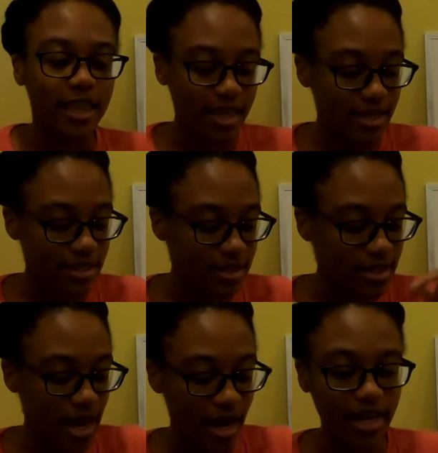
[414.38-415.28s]

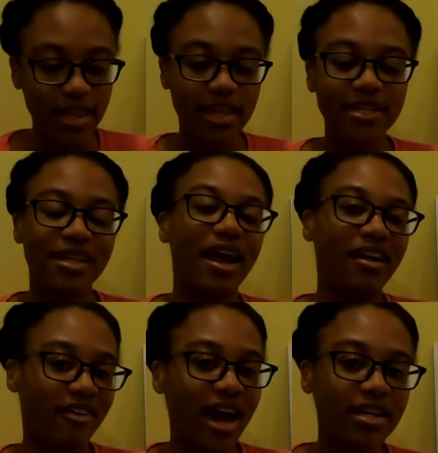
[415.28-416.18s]
these tiny things
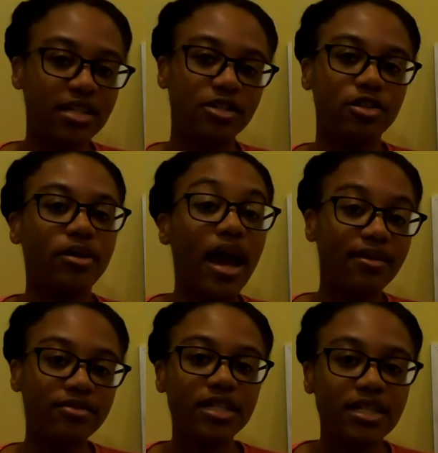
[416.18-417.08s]
that I have access
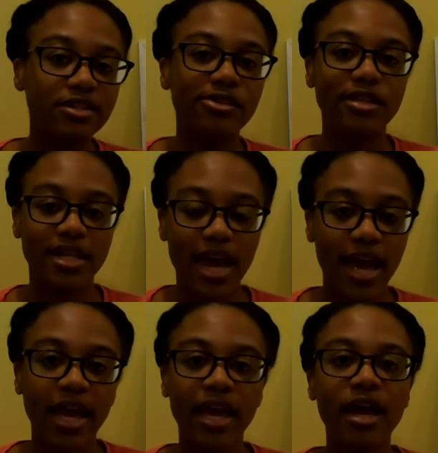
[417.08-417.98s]
to every single
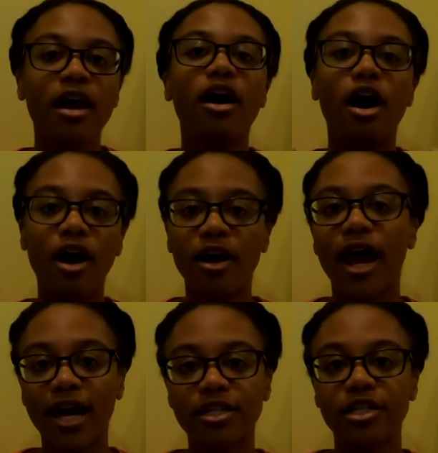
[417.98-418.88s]
day
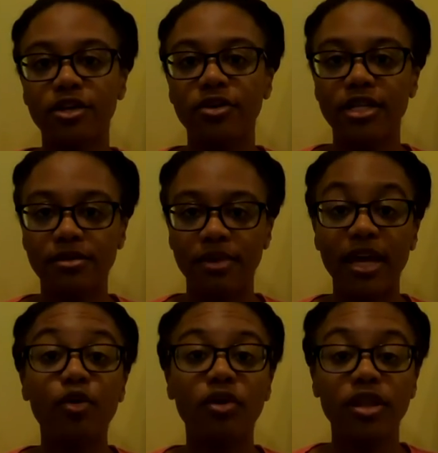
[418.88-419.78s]
are actually going
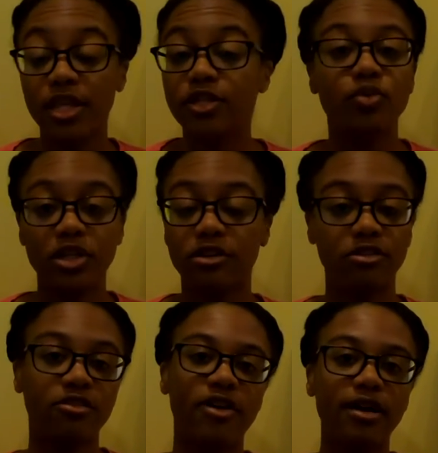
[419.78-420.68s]
to make this
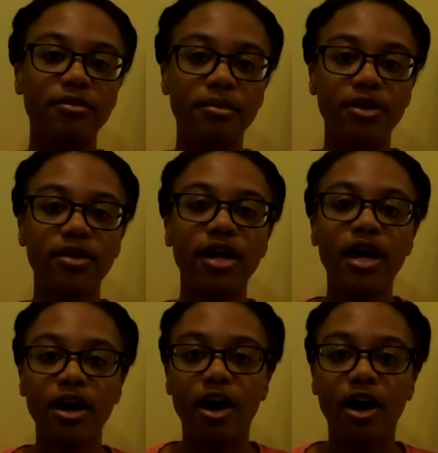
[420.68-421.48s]
winter survivable,